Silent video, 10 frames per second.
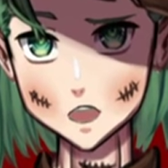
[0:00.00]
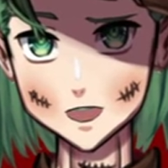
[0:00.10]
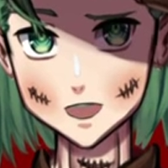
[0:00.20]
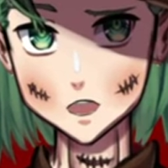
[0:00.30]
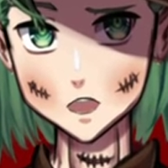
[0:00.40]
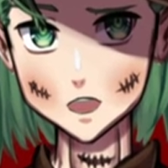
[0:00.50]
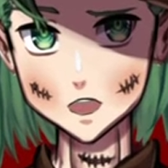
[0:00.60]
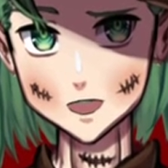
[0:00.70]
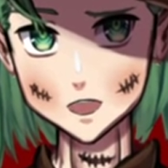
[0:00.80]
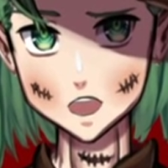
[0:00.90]
can just roam
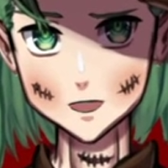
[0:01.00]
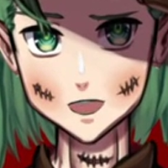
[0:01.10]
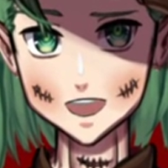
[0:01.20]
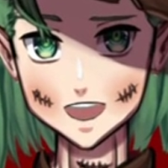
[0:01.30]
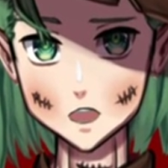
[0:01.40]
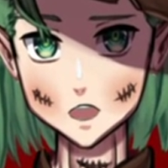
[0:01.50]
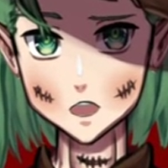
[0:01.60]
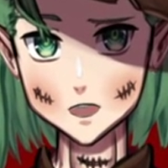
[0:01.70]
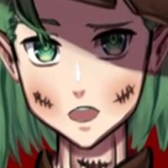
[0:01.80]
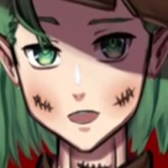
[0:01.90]
around until you
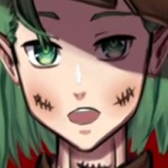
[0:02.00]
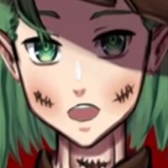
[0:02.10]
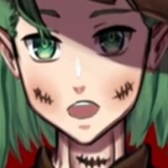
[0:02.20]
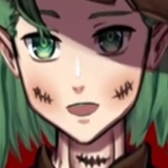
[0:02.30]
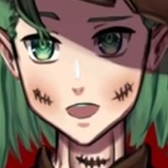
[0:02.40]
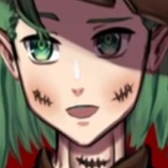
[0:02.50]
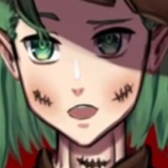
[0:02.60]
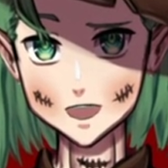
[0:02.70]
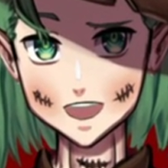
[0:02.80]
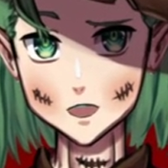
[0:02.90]
find them. And then once you find
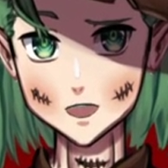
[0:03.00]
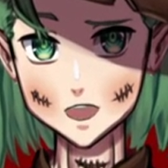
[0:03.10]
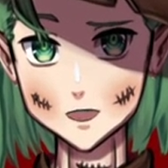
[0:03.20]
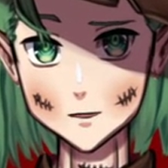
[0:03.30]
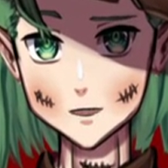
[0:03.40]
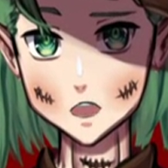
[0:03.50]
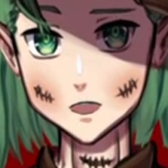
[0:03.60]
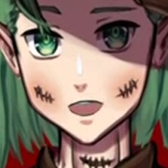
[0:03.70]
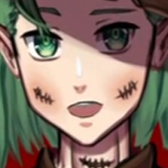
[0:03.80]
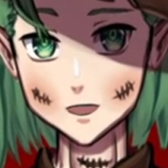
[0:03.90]
them, you
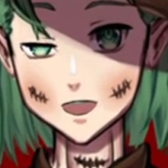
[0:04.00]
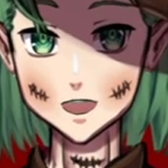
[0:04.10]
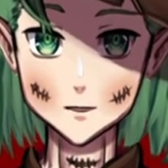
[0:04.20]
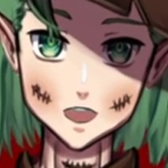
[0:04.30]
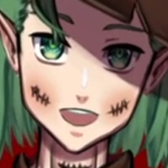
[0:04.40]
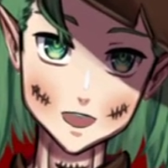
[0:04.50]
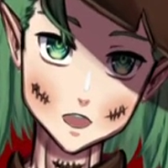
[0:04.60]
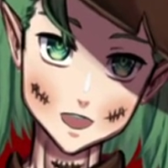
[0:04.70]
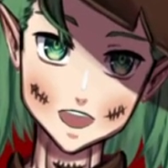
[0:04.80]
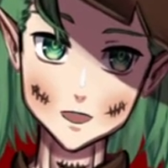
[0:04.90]
get an item,
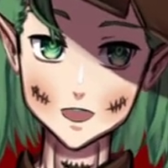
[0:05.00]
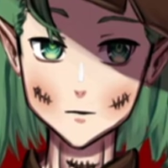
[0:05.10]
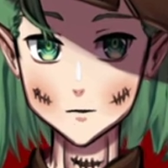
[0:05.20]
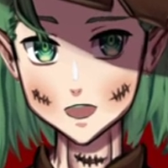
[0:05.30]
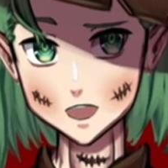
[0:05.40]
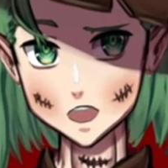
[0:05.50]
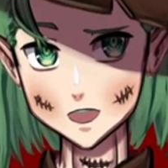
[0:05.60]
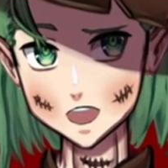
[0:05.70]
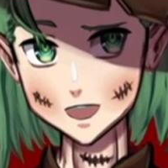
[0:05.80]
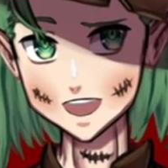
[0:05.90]
and then blah, blah, blah.